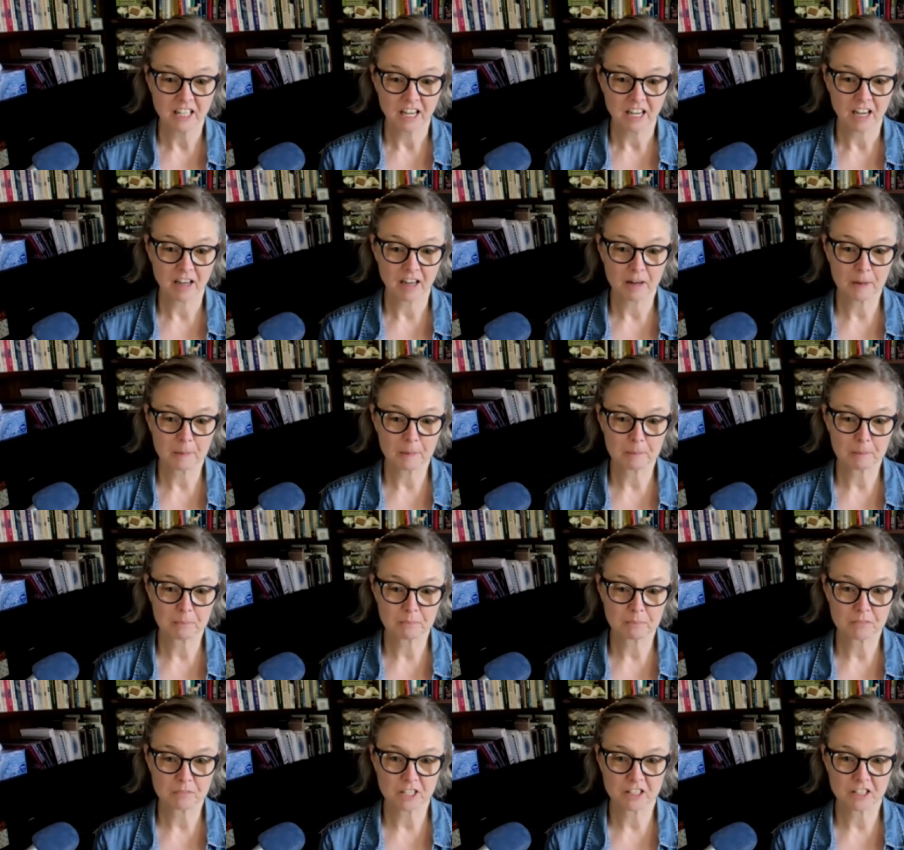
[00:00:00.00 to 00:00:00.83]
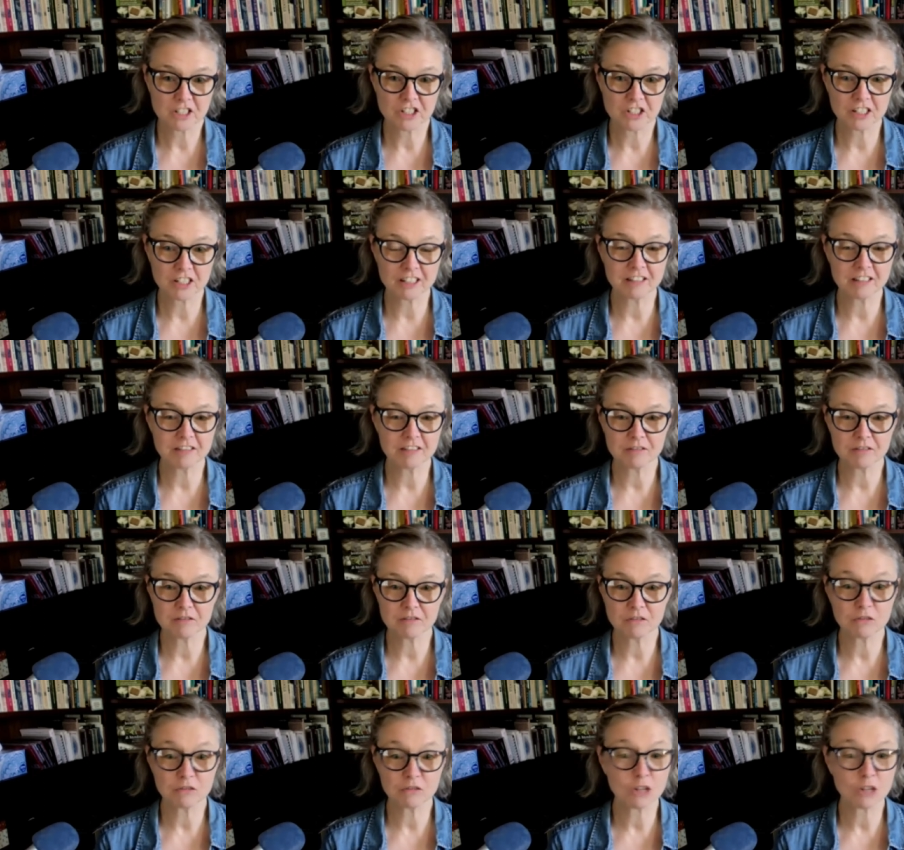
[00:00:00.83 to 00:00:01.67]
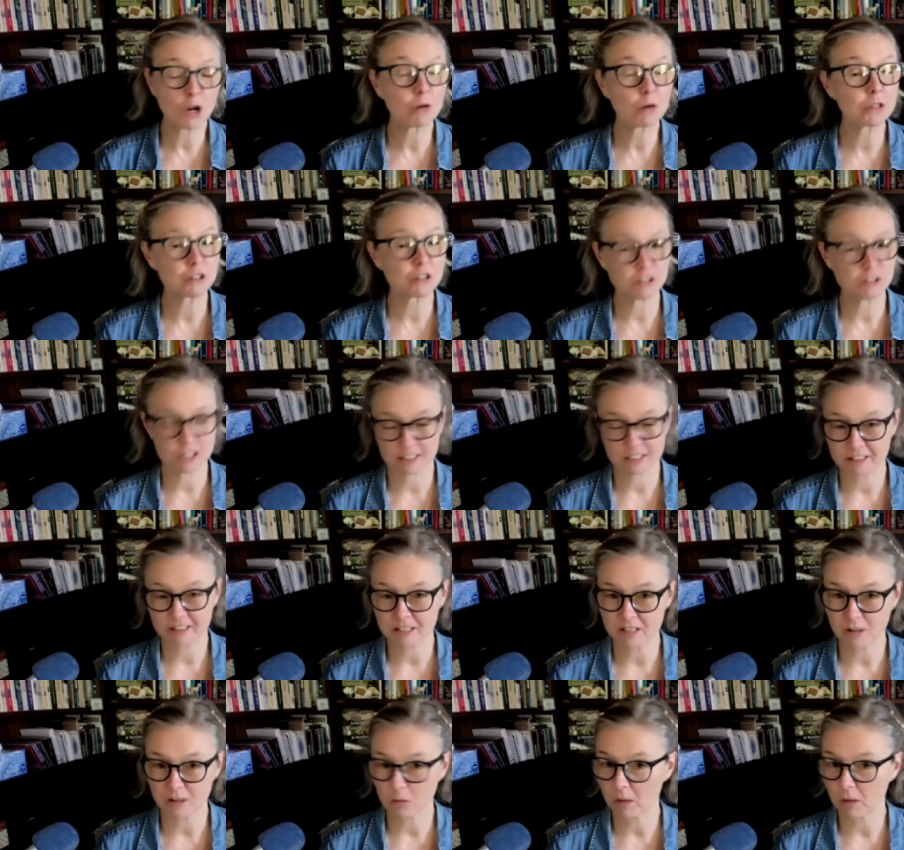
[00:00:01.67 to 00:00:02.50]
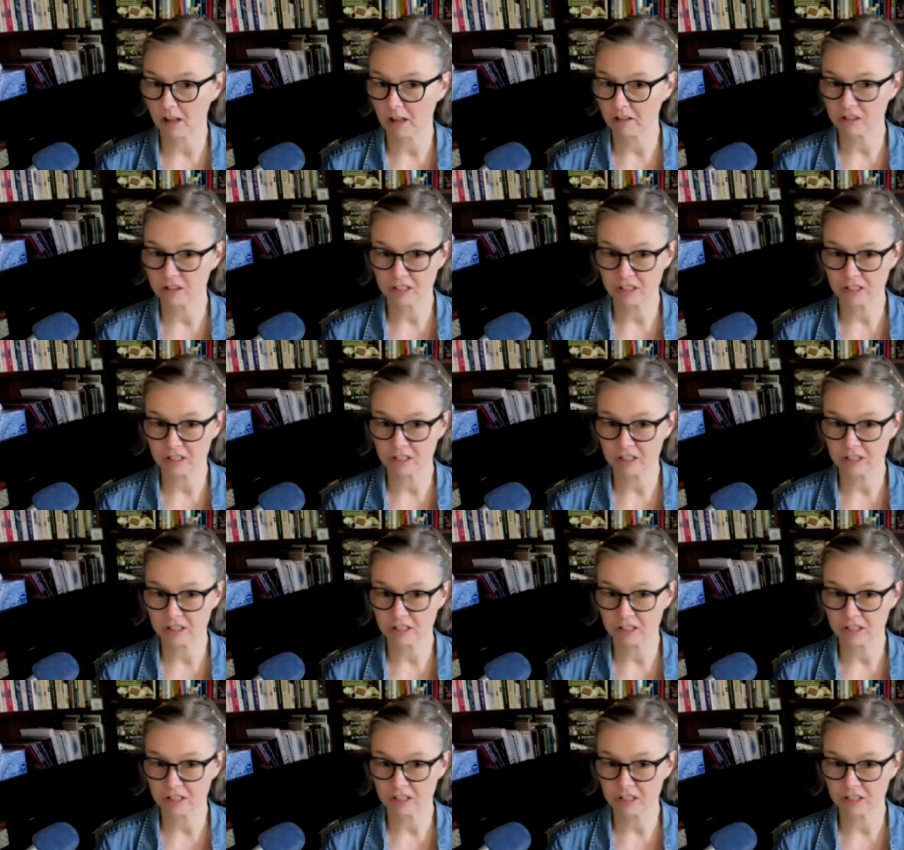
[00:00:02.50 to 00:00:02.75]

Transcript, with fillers: Cause she knows her chickens so well,